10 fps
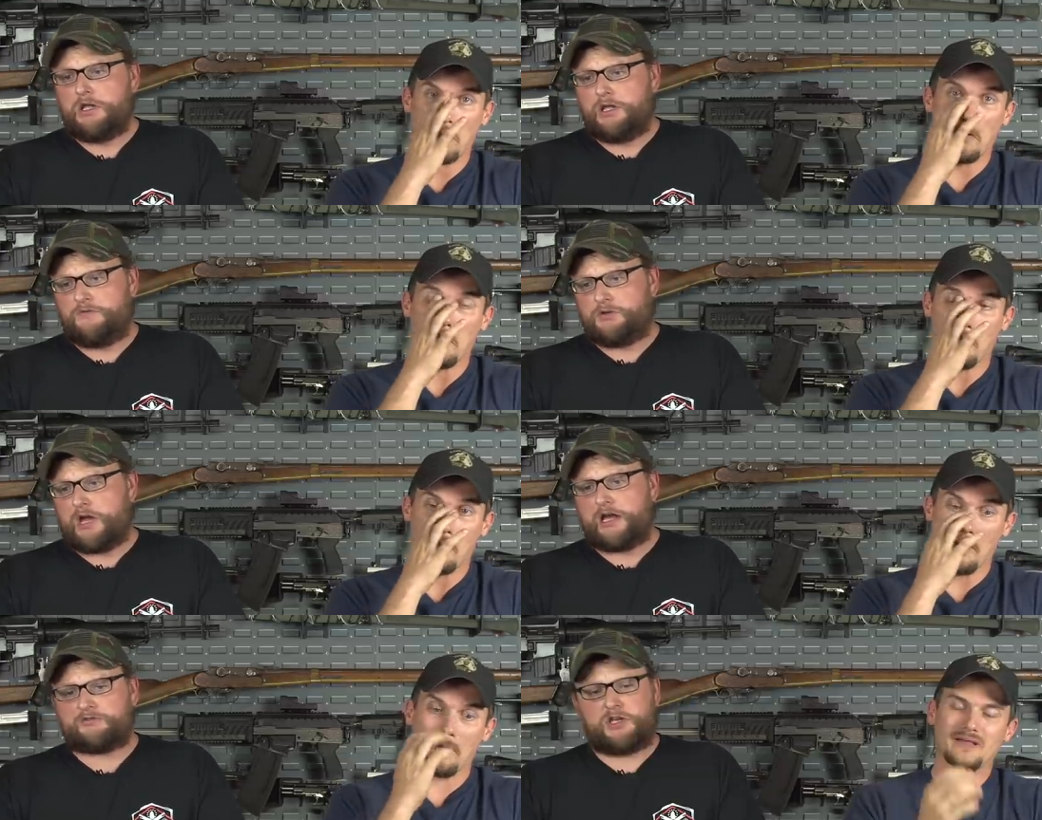Speaker 1: If you
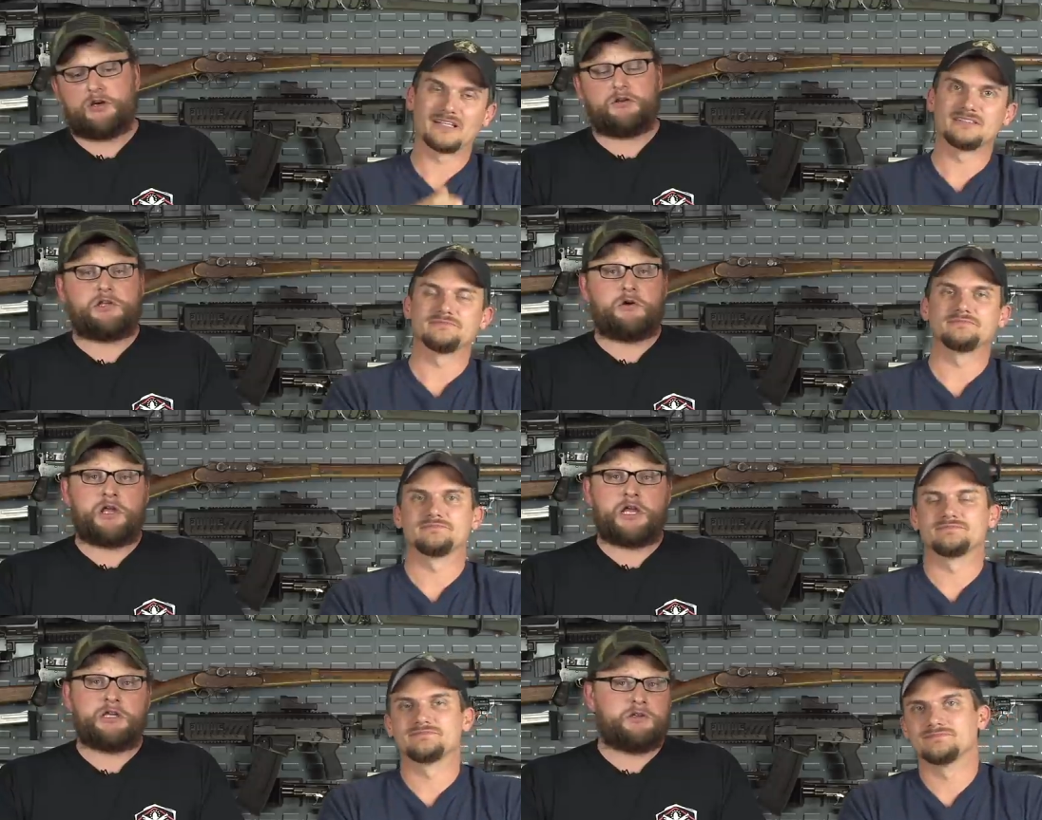guys care to
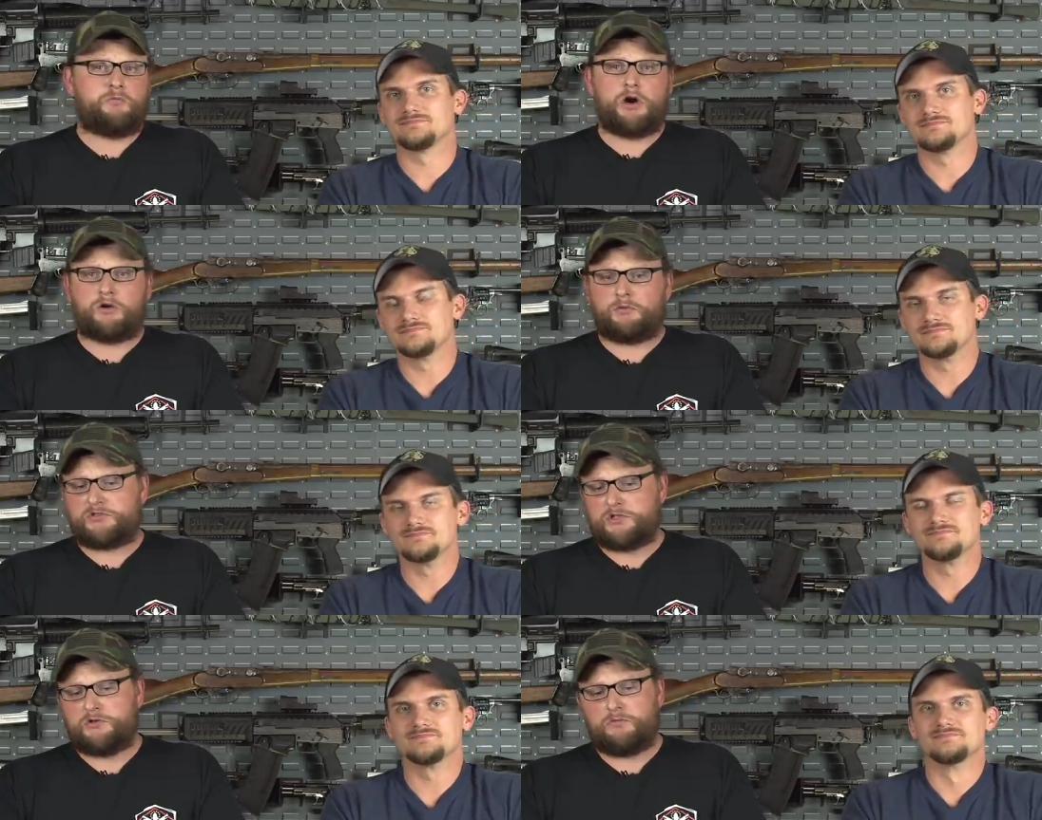donate, you're welcome
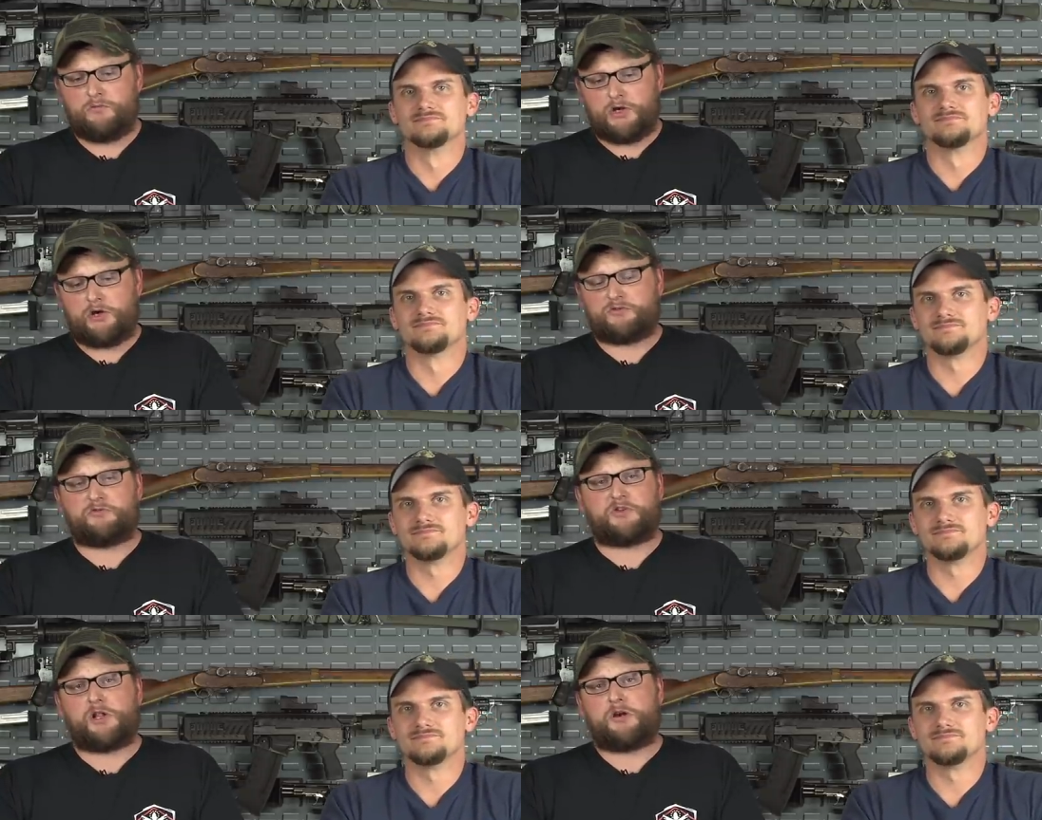to. We also
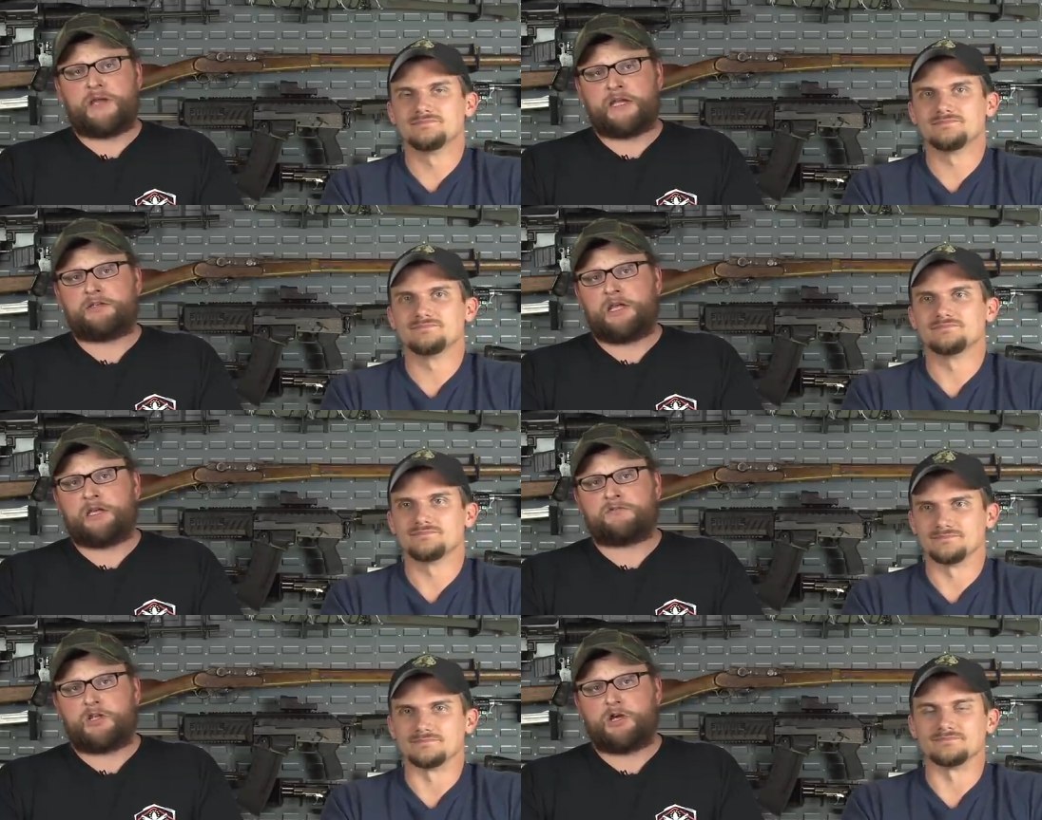sell our man
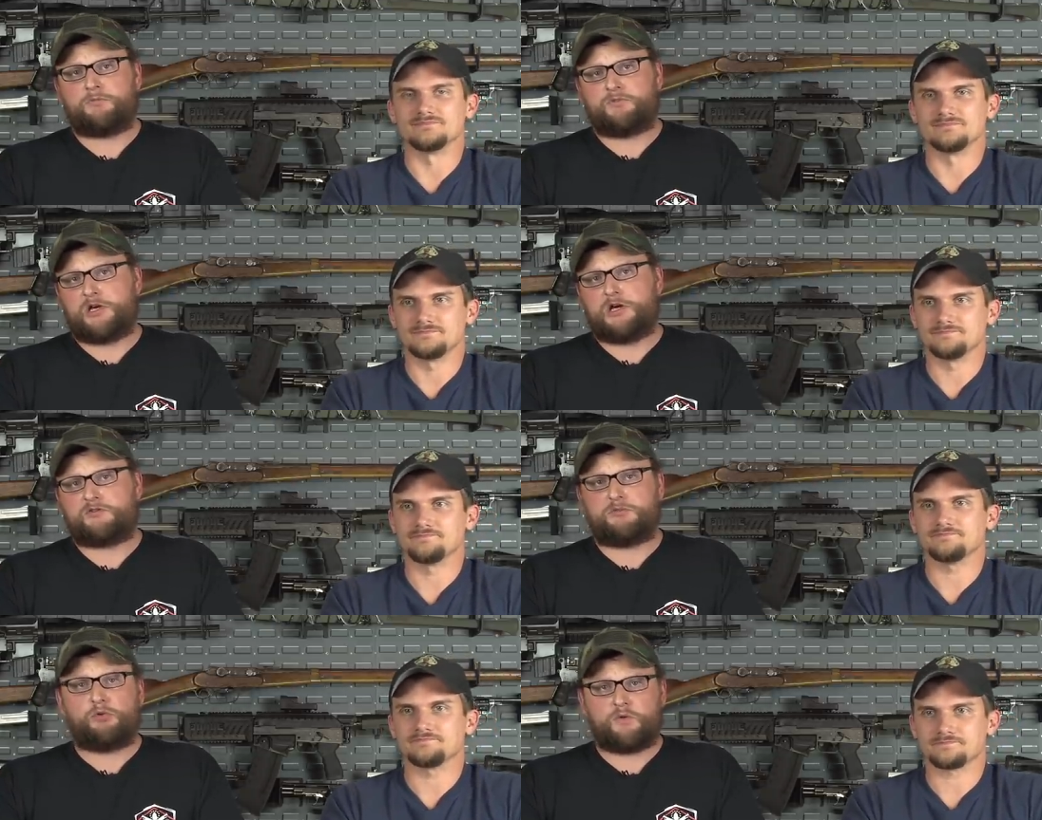cans. It helps uh,
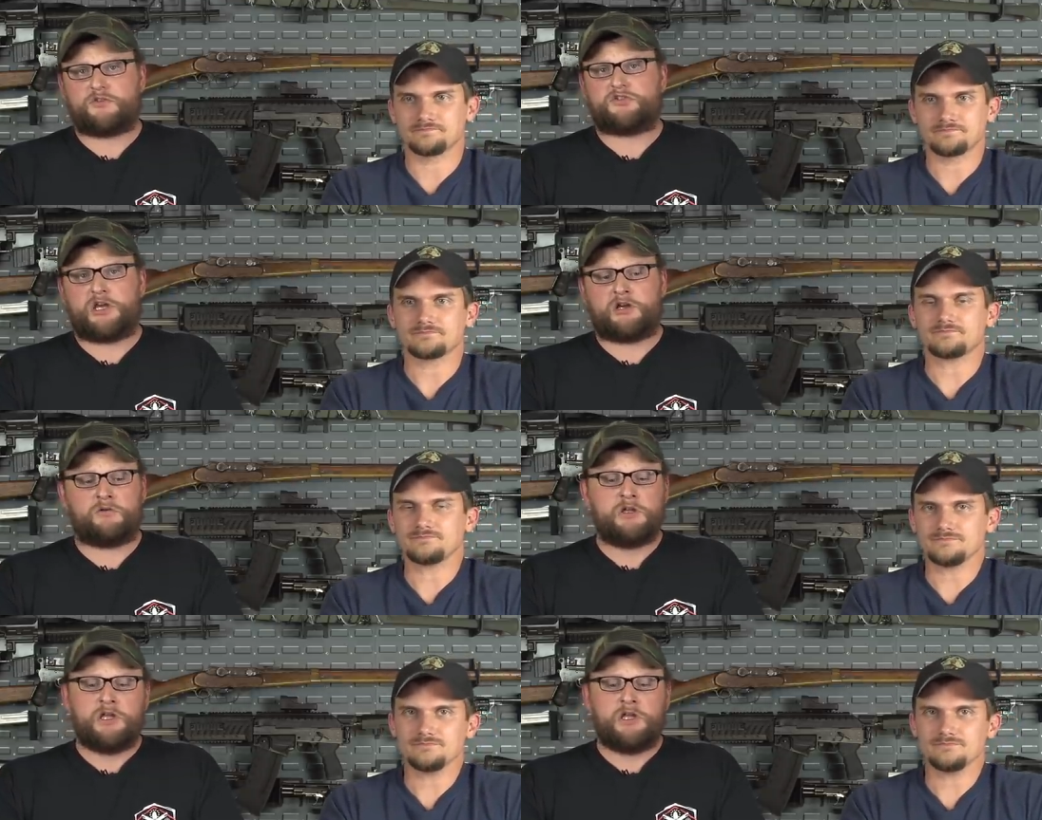support the channel.